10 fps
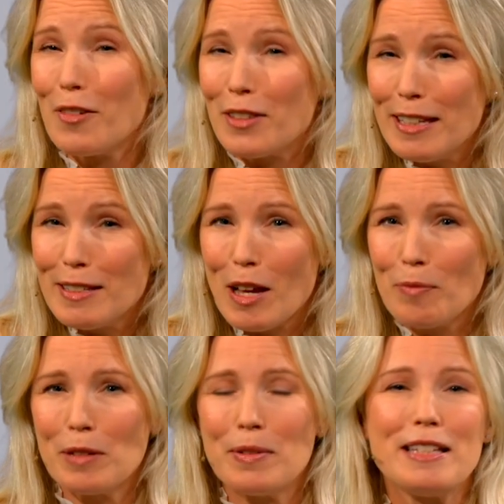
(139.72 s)
Now, these
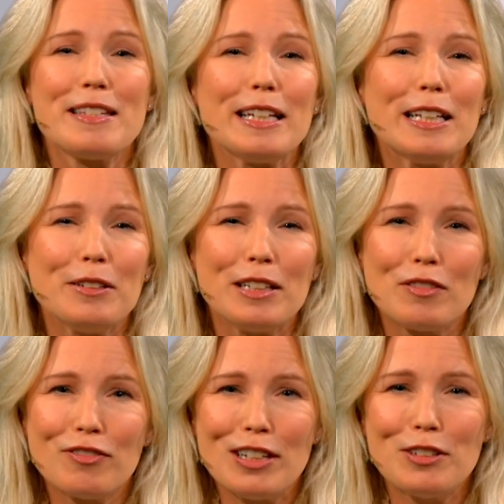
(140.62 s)
supplements
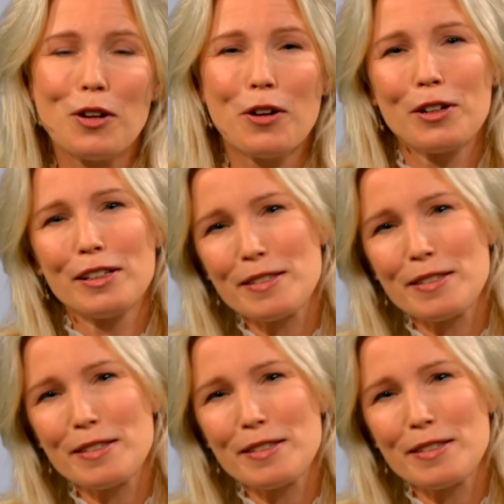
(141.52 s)
included fish oil,